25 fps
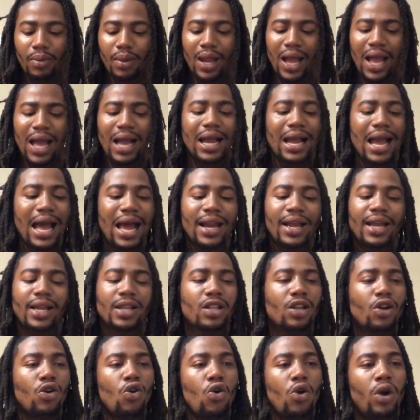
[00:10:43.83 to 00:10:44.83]
I gotta get
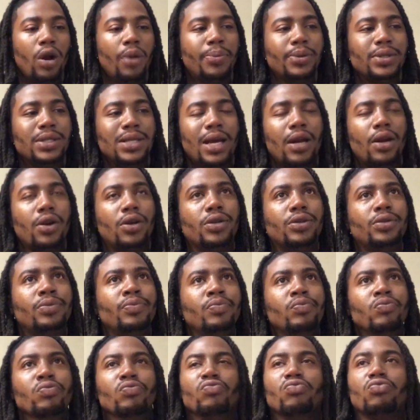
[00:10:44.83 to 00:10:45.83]
the corn and potatoes
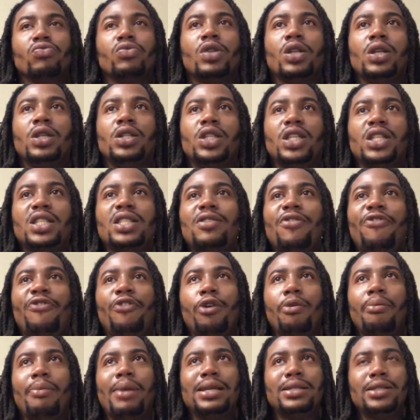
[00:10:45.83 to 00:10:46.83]
just to
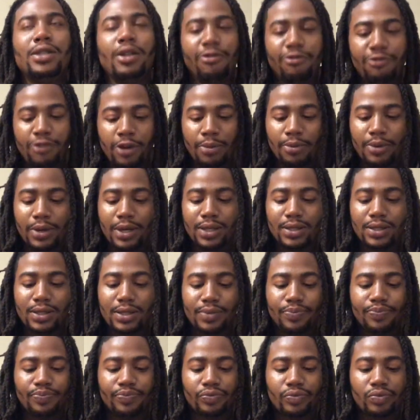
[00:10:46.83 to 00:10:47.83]
fill myself up because
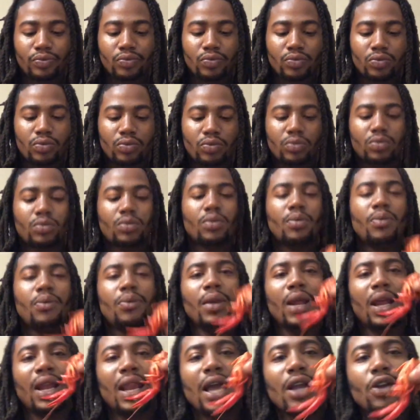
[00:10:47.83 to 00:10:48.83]

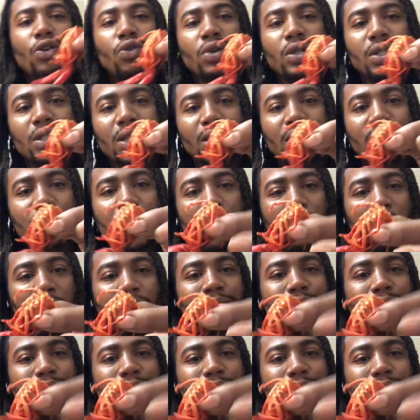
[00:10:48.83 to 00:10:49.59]
I can see some of them